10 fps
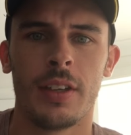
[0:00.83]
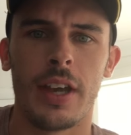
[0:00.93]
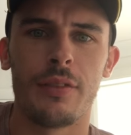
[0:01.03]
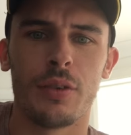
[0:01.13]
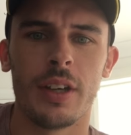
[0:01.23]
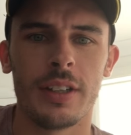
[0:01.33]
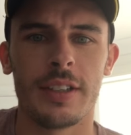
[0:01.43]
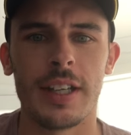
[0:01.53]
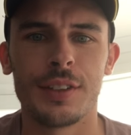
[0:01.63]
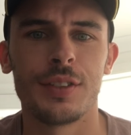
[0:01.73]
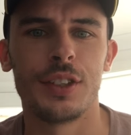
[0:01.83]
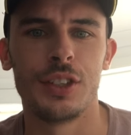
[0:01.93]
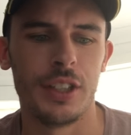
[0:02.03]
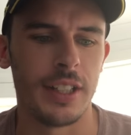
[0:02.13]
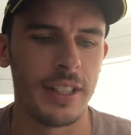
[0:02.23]
Hey everyone, thanks for
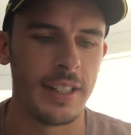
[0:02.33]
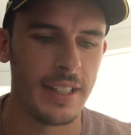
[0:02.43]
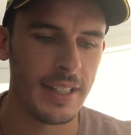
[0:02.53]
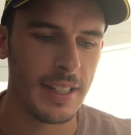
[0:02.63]
tuning in.